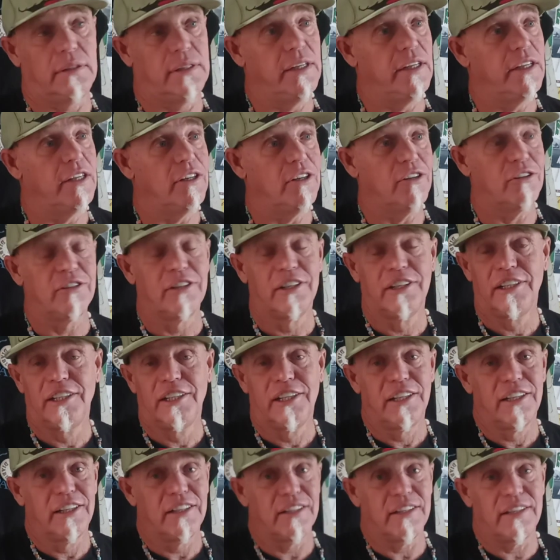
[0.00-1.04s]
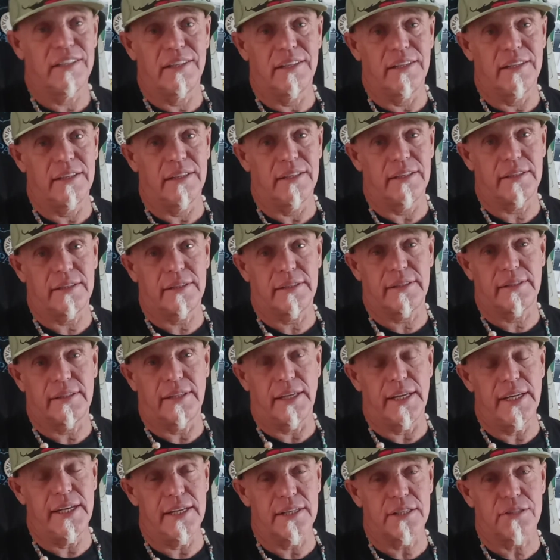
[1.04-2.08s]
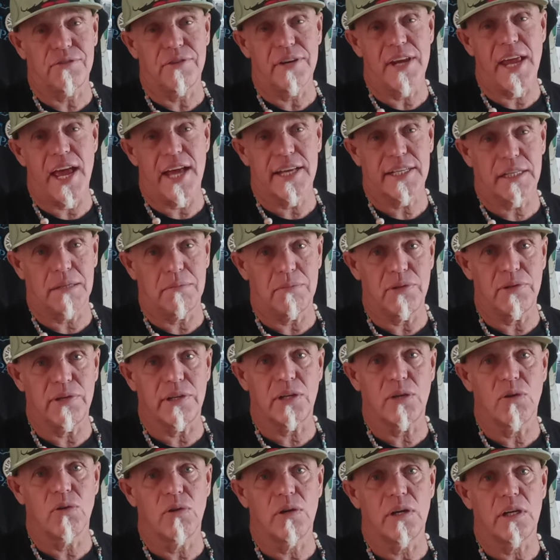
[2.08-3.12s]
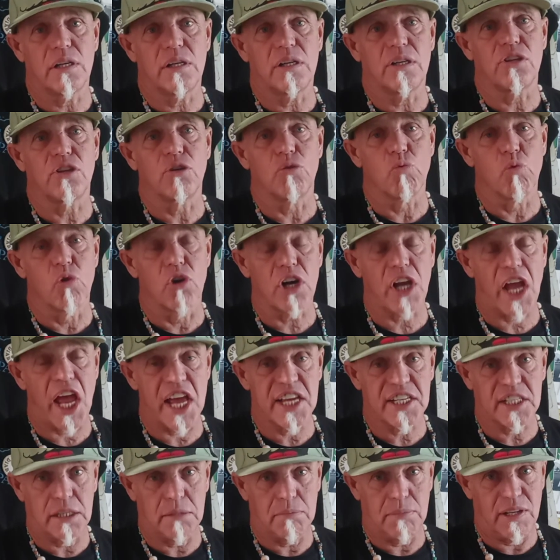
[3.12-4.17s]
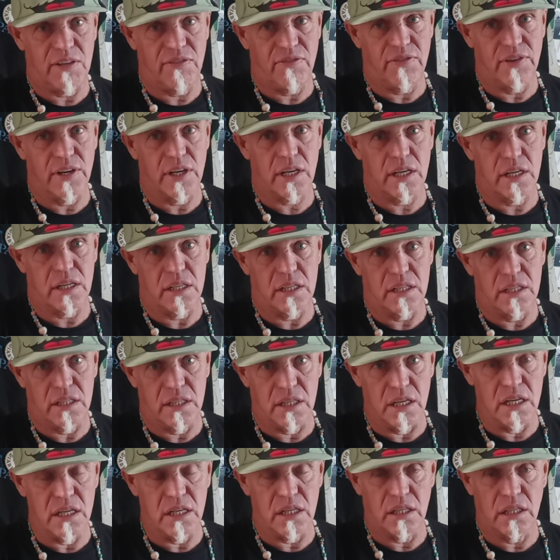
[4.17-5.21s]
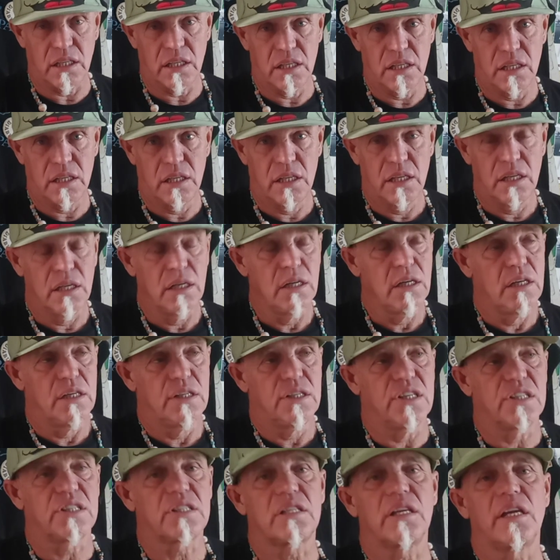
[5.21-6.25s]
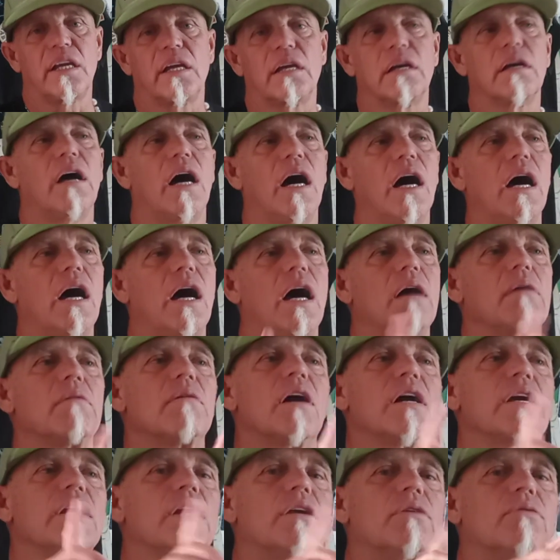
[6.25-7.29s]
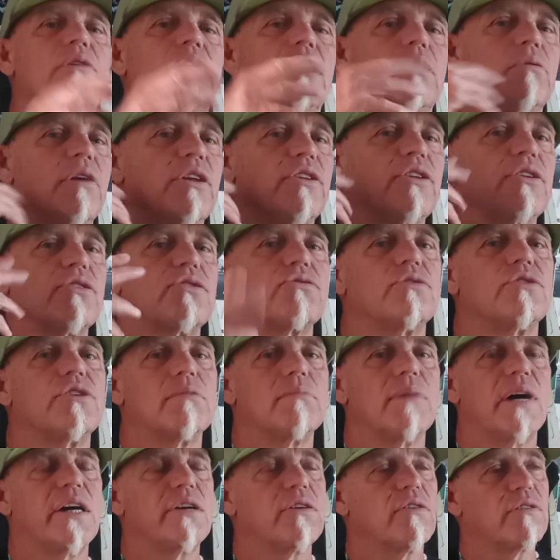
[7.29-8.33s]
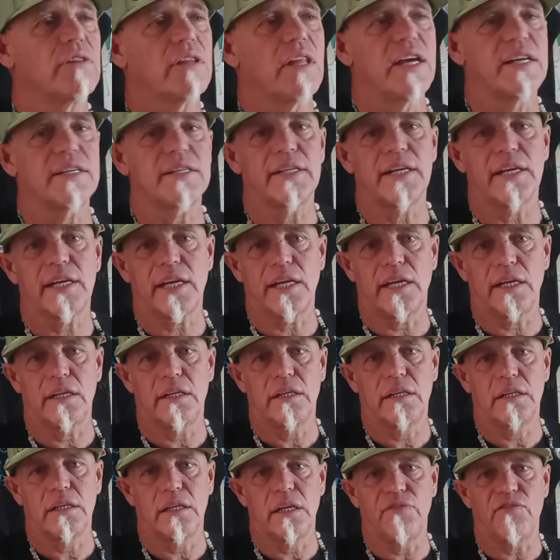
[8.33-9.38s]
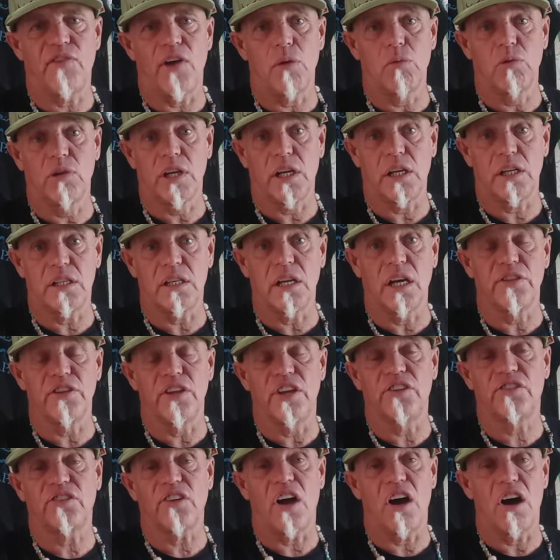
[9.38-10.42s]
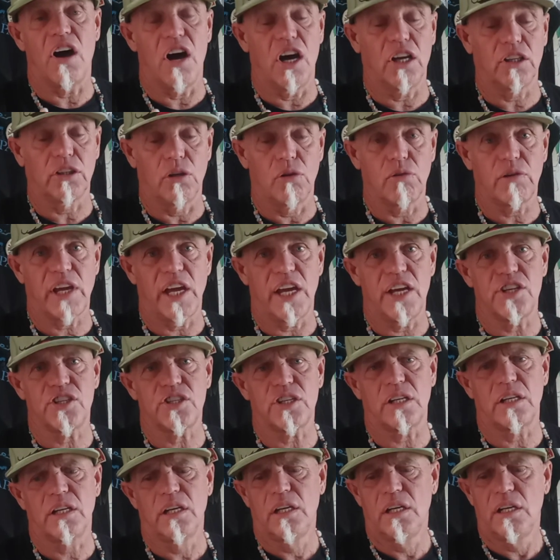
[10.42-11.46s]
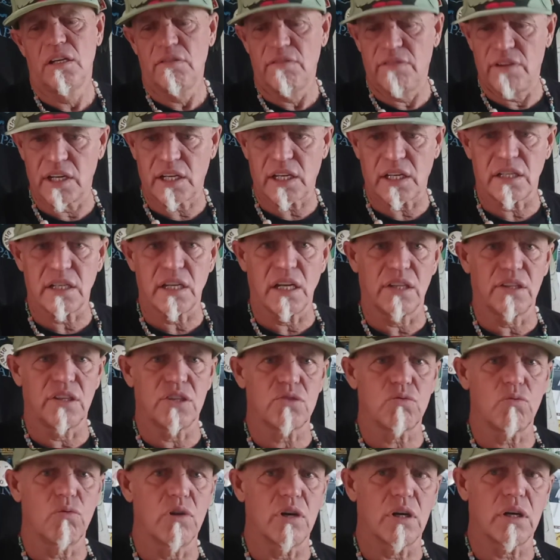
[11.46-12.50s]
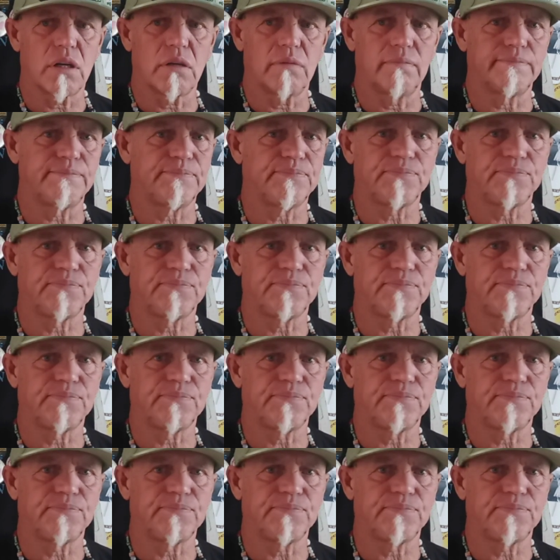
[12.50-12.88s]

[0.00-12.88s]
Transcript: you know, the history has to be recorded. The work has to be fucking done. Just think. I, I want you to really run this through your mind over the last decade. If I wouldn't have done this on location, fucking done this work,